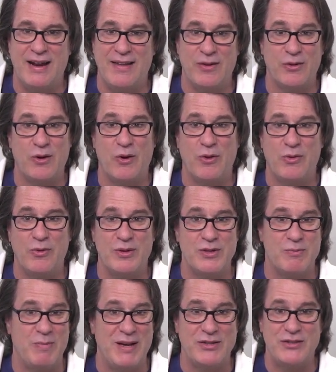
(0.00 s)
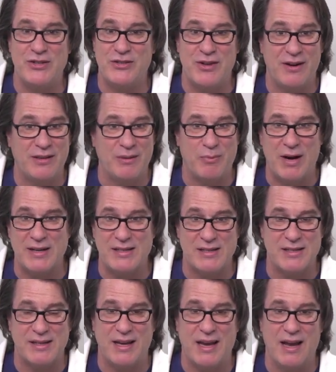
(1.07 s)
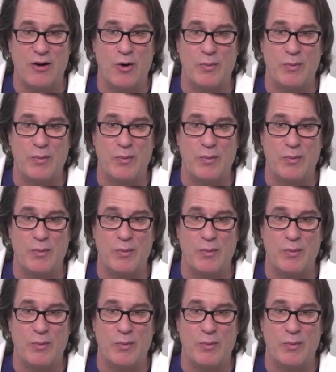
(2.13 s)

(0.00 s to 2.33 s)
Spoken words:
and it'll go through and basically start the process again.